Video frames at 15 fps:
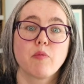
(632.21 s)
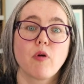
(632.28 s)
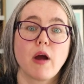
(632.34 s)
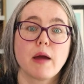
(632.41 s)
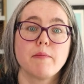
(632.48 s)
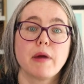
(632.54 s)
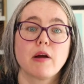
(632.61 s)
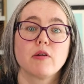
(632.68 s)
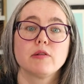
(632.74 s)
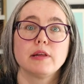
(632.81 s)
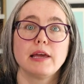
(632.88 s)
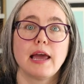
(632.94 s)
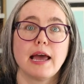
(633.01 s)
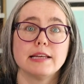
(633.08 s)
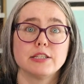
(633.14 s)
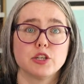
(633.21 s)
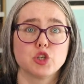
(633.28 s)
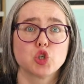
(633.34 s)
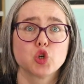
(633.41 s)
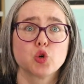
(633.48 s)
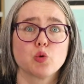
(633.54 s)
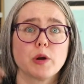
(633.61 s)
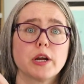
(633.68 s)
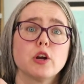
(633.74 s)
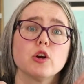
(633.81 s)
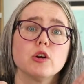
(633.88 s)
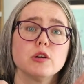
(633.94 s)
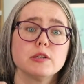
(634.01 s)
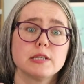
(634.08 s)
primarily as a trigger